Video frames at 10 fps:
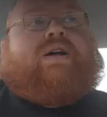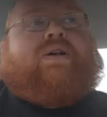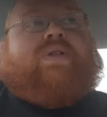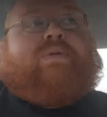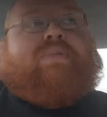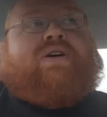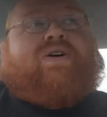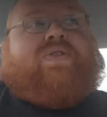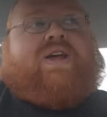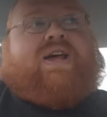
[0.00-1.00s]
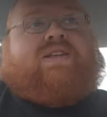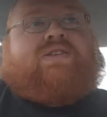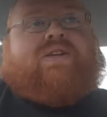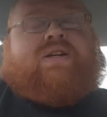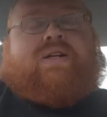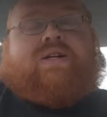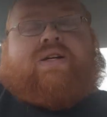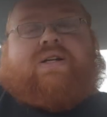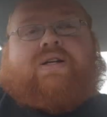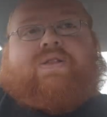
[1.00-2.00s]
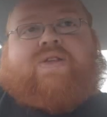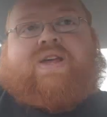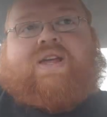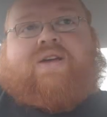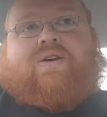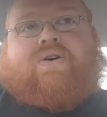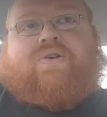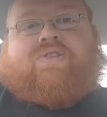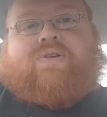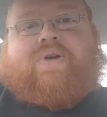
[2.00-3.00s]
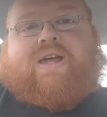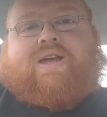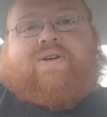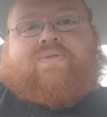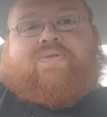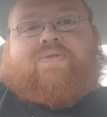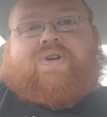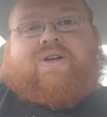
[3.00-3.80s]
Then beyond that, they also have